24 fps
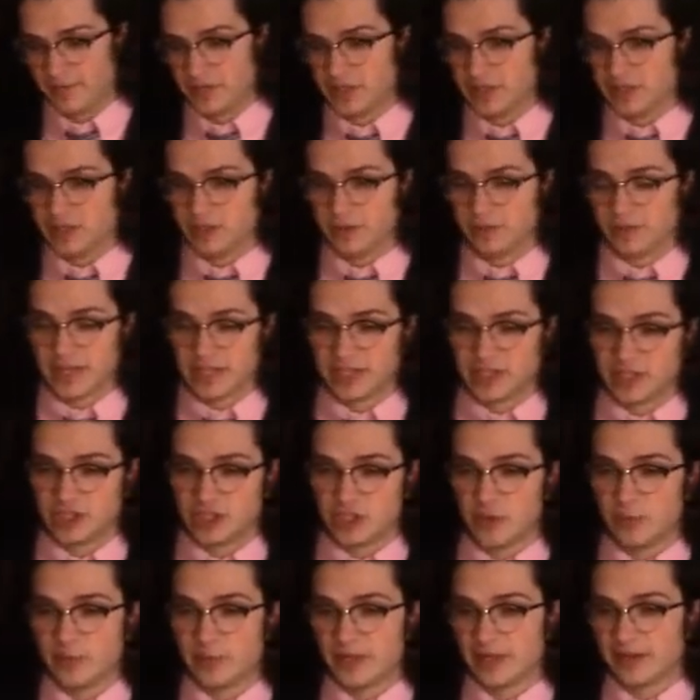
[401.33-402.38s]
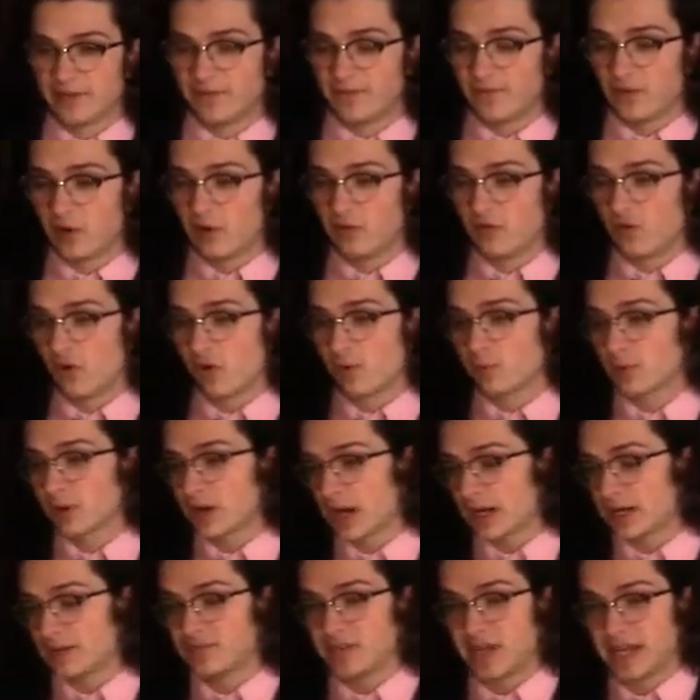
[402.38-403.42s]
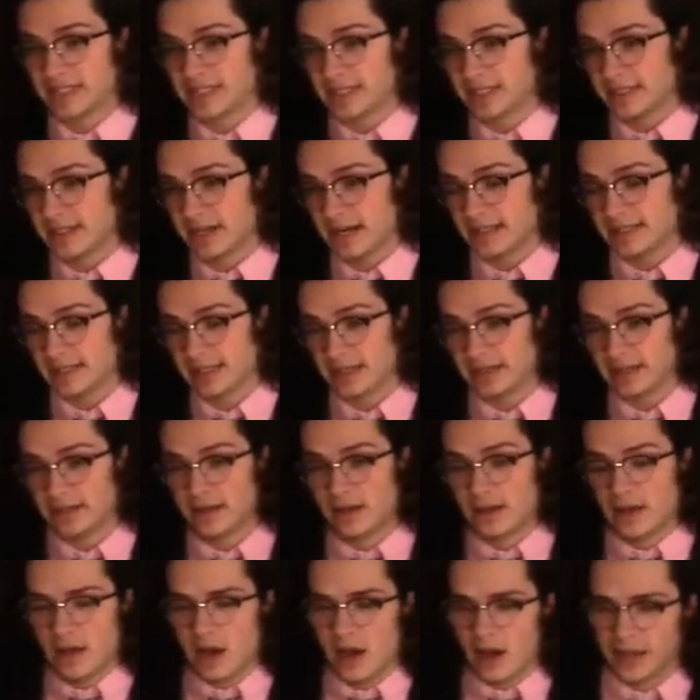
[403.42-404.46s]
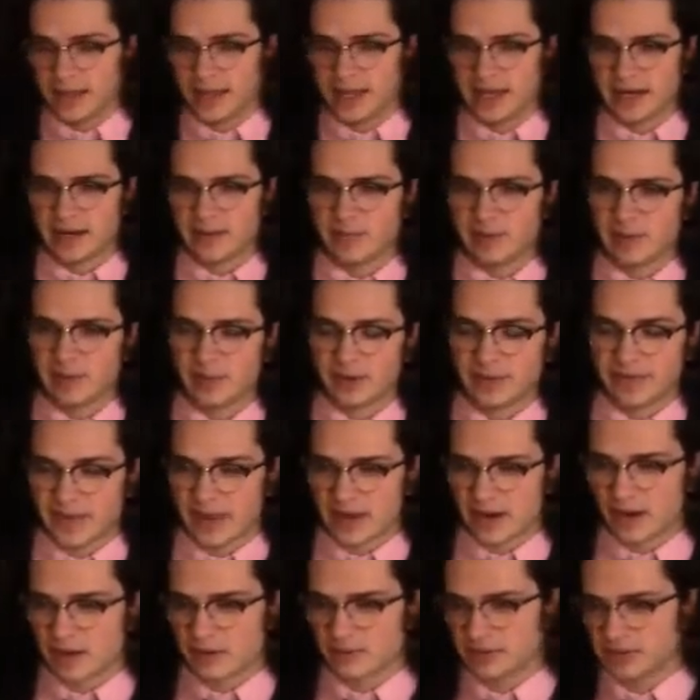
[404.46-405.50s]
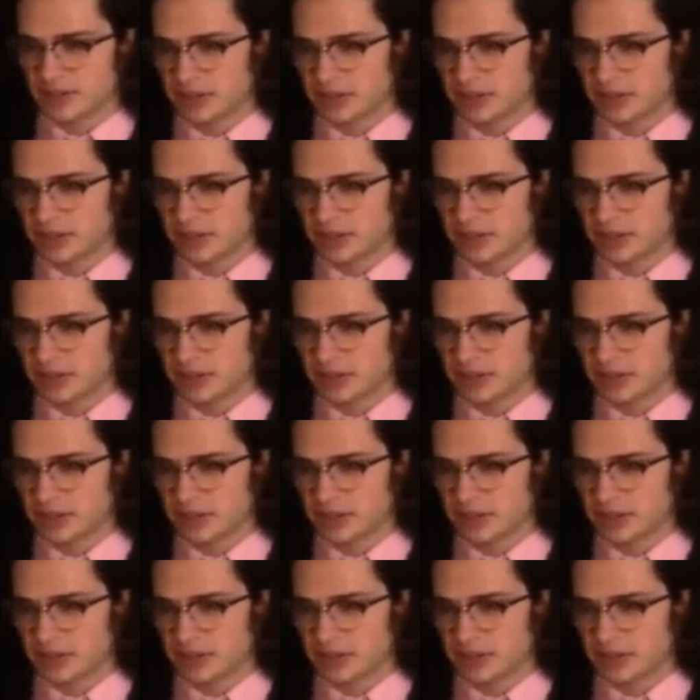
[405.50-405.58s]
to do that stupid fall formal kind of dancing that I did again and be put in that awkward